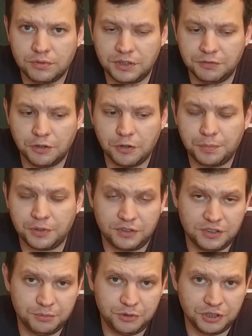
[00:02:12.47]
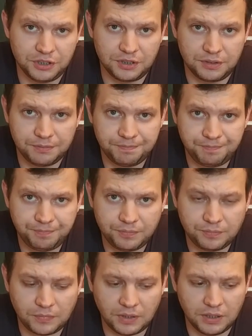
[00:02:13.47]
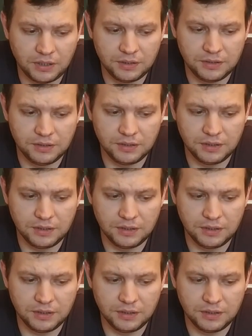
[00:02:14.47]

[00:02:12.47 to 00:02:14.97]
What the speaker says: developing Simchair. And